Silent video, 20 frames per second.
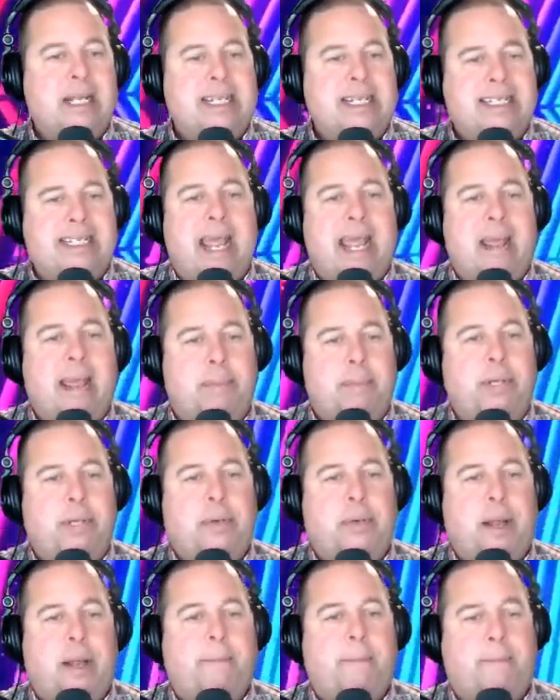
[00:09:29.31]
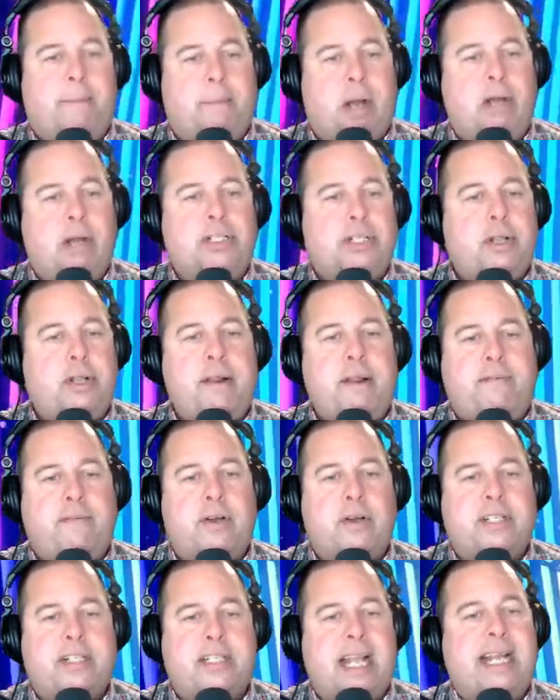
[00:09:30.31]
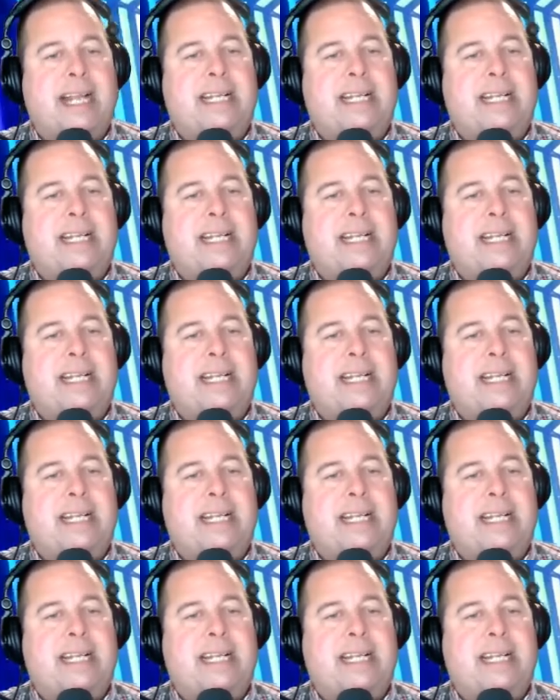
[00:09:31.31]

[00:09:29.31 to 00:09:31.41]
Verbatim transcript: debuted on March 31st,